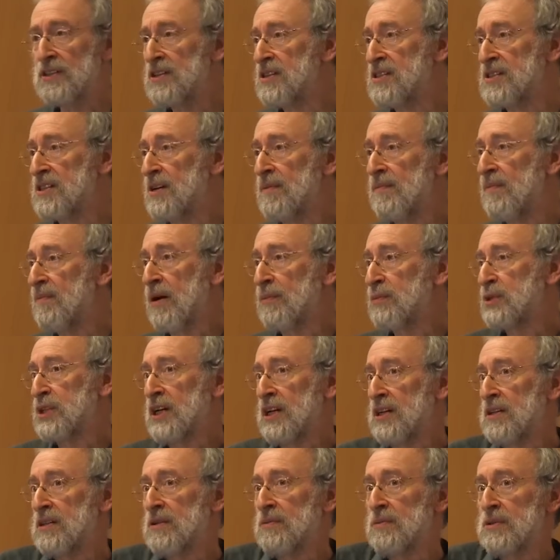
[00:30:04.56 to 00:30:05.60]
to some
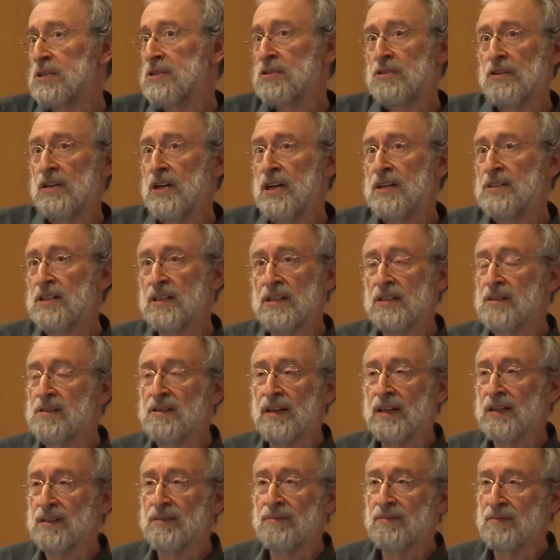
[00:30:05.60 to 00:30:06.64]
object that was created
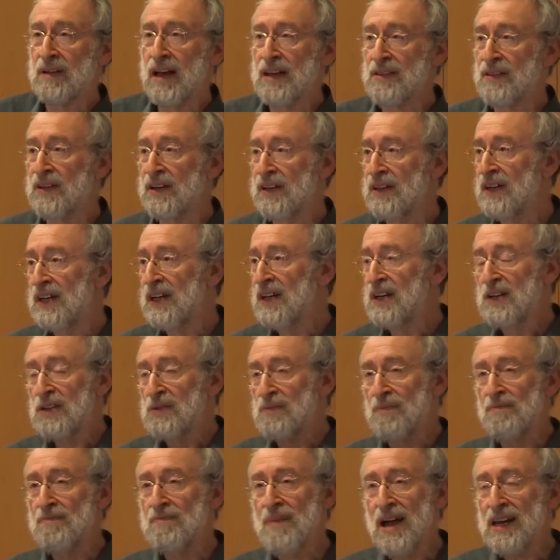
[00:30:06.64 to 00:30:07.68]
like either
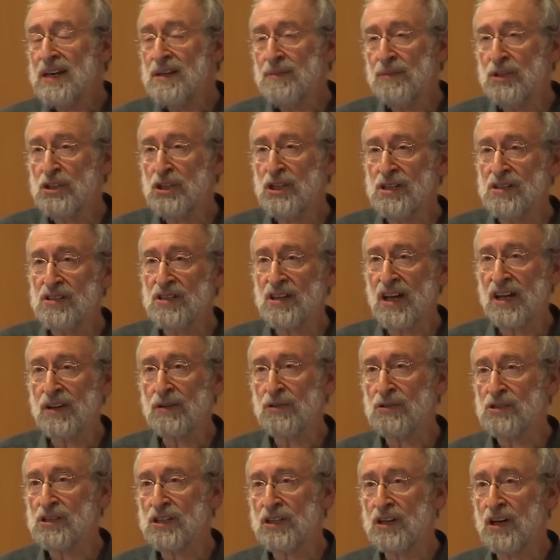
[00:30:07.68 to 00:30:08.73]
many machine
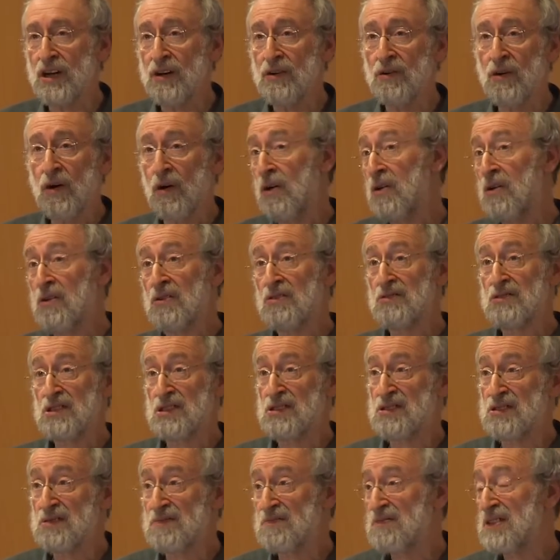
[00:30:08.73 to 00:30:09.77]
cycles ago or
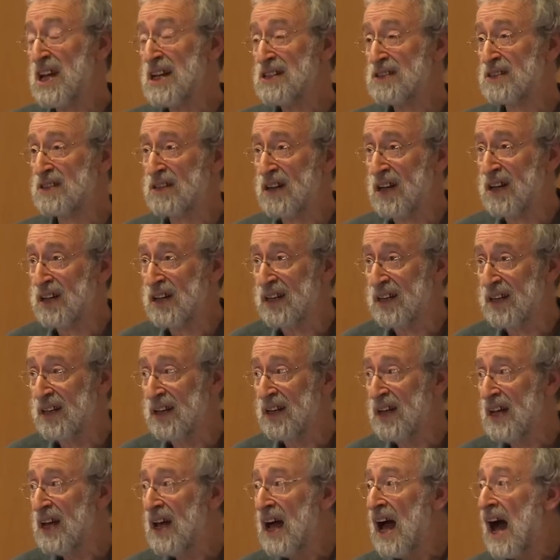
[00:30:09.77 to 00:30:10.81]
just yesterday.
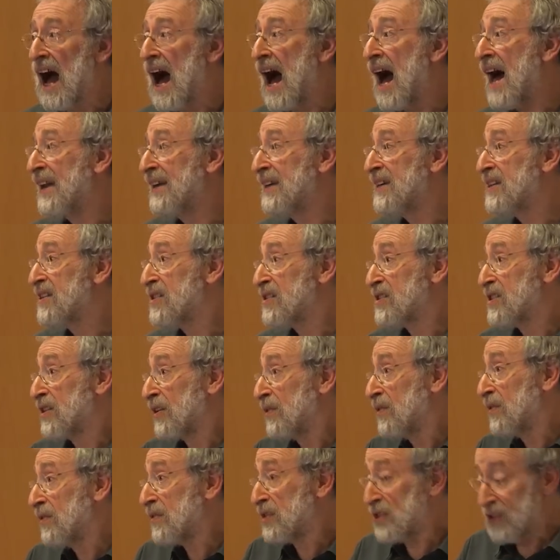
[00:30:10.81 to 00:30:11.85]
And
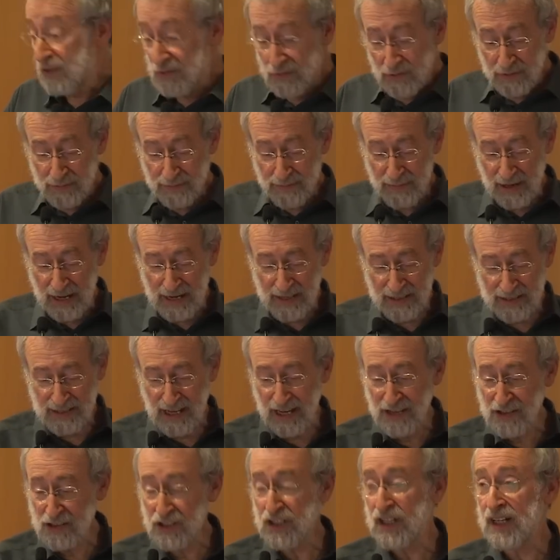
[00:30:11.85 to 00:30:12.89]
so
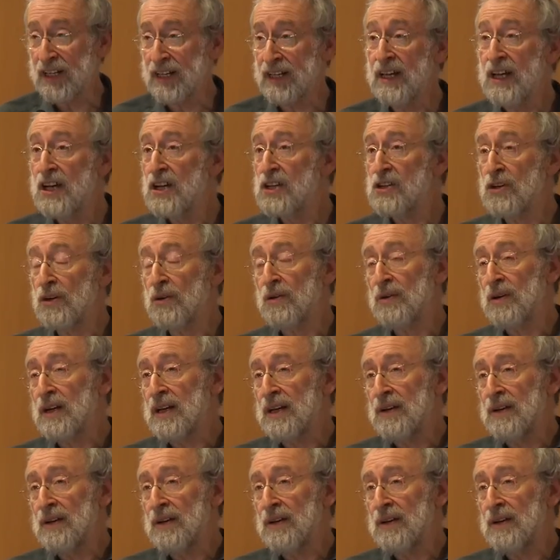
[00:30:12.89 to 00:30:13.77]
essentially, your